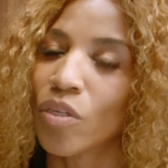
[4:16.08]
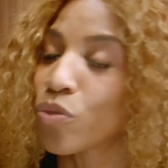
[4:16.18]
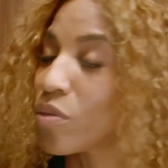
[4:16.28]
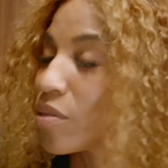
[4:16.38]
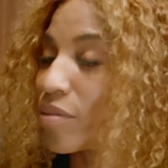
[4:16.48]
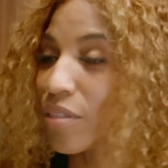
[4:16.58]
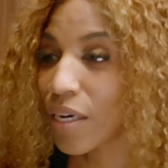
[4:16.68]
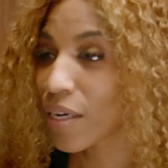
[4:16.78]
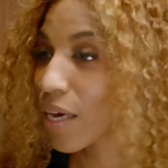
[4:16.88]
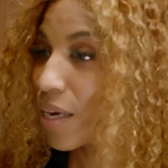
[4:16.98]
She was a
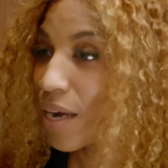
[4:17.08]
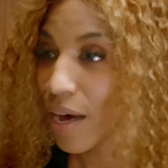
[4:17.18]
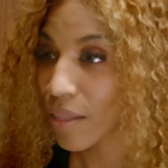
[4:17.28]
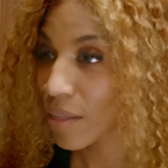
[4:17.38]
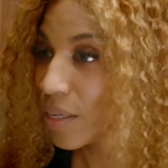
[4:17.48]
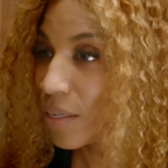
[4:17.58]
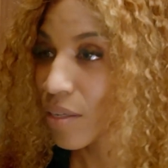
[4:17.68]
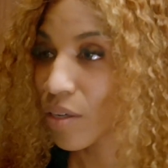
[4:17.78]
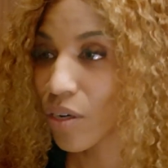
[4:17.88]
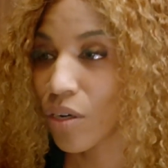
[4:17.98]
dedicated athlete.
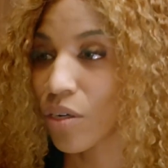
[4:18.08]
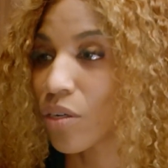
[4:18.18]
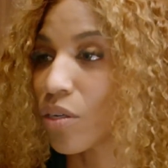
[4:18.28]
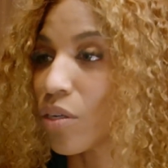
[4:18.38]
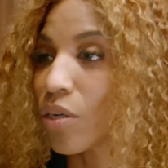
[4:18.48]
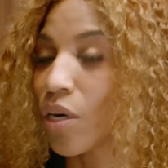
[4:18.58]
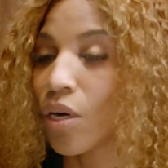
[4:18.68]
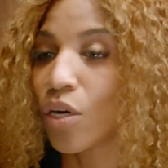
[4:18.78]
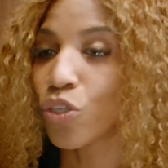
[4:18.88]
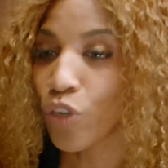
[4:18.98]
Her
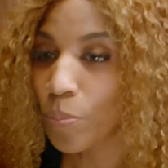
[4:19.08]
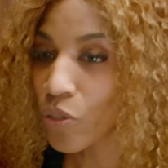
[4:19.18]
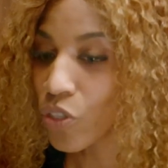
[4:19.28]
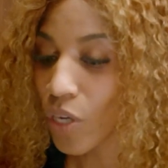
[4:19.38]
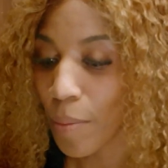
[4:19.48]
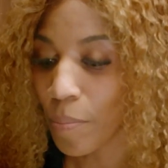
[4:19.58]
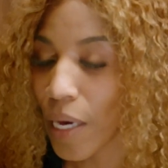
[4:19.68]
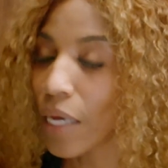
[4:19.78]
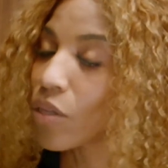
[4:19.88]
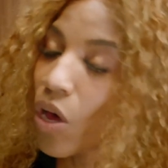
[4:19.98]
triple jump
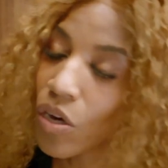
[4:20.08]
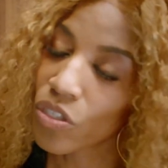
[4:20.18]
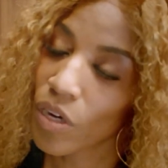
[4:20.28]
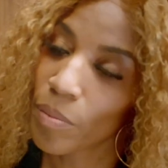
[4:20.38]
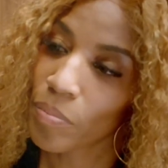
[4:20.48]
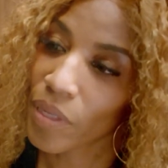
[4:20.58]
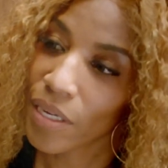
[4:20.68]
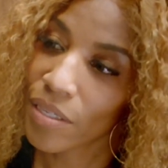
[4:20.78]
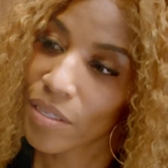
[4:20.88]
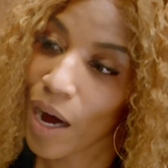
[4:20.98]
and long jump
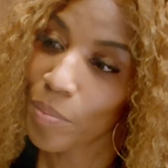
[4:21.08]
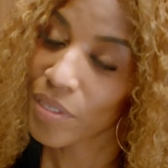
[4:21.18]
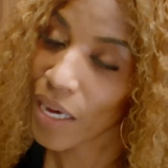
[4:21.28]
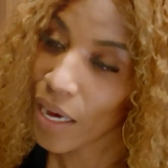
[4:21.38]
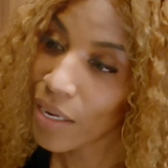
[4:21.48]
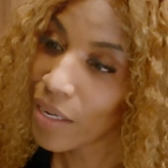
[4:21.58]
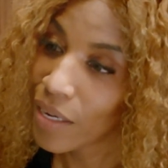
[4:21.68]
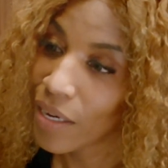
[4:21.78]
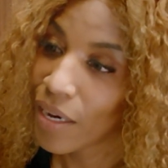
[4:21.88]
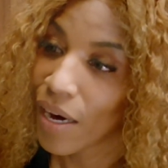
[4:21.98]
placed top 10
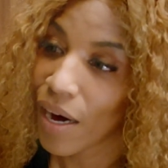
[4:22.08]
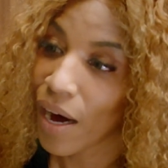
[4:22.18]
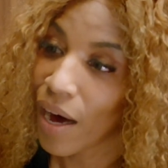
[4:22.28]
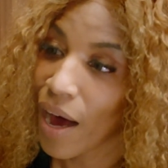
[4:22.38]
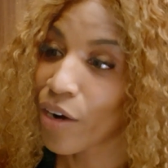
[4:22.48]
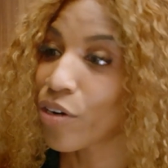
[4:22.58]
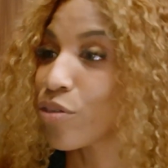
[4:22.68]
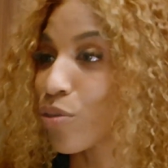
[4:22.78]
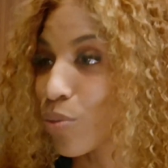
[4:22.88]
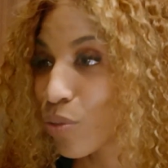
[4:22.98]
at her
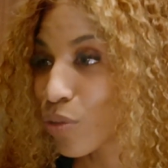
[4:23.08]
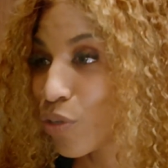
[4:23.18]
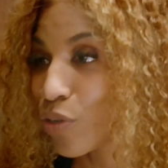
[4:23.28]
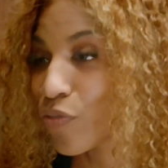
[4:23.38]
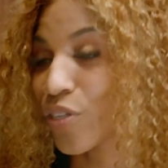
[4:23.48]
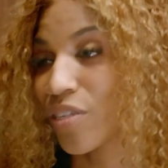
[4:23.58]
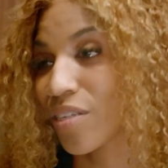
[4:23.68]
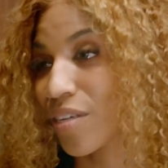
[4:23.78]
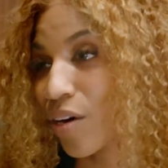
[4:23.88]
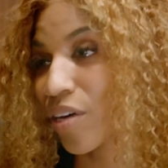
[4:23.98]
school, the University of
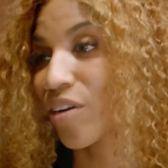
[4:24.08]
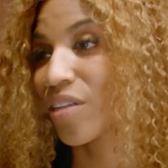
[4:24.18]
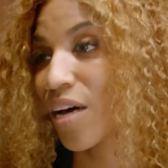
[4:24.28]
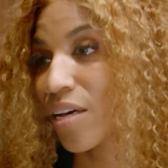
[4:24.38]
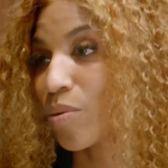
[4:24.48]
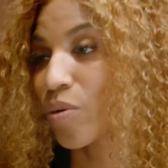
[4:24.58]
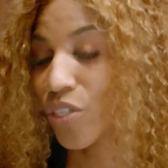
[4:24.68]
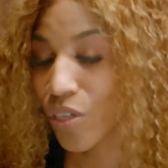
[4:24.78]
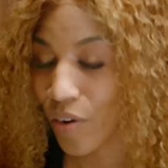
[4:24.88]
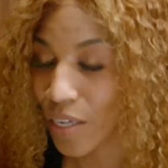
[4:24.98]
South Carolina, where
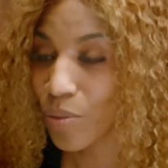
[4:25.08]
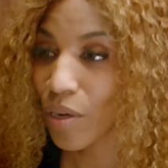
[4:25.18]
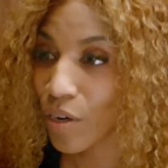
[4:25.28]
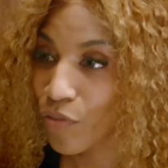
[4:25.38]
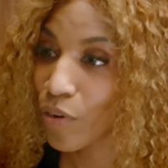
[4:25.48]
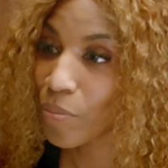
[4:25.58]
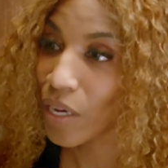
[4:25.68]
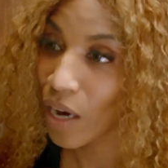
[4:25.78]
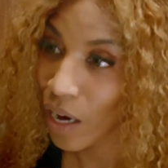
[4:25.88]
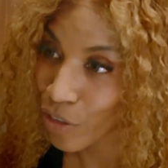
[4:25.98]
she graduated from
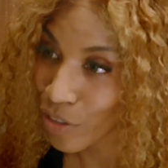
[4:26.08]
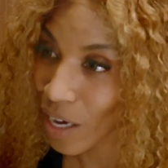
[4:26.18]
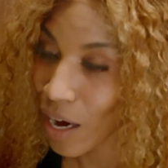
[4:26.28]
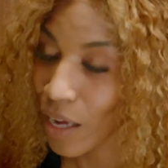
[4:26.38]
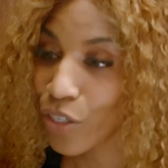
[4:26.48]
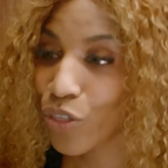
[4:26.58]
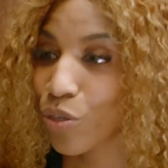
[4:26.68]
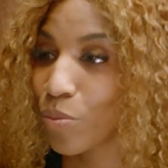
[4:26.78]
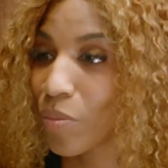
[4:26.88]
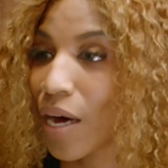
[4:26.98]
the Honors College,
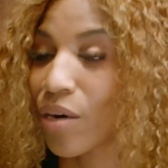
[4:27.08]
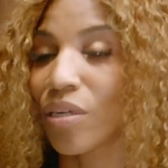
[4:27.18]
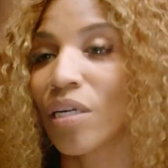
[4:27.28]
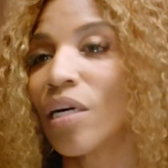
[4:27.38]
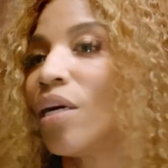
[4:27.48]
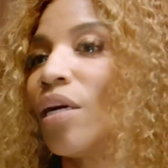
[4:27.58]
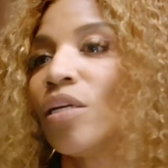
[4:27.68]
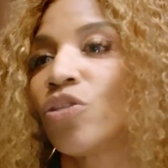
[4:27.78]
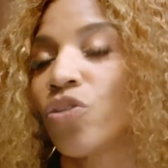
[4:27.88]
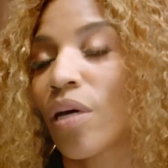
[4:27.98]
cum laude.
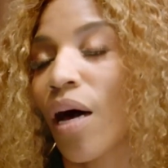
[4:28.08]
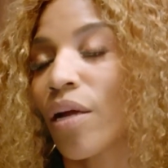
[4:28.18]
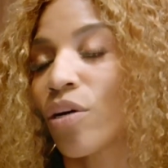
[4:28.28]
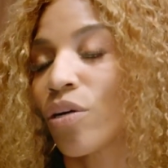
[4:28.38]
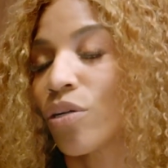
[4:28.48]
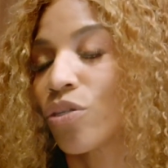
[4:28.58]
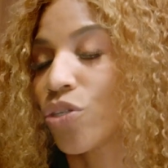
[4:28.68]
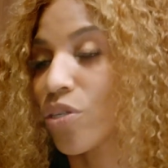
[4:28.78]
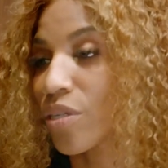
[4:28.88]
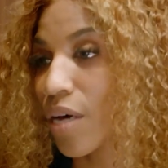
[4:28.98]
She got her
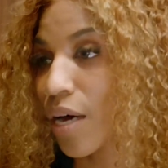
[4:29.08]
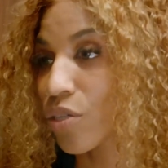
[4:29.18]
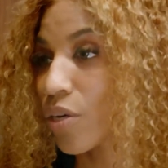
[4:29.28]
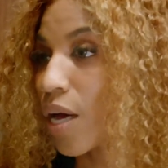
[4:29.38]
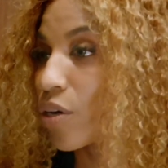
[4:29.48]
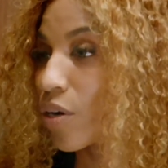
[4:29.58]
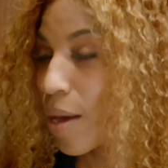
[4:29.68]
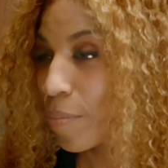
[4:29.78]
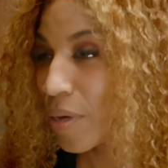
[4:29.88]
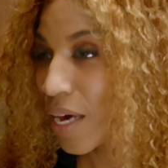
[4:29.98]
Juris Doctor and her
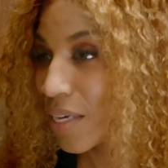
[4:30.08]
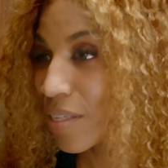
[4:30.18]
MBA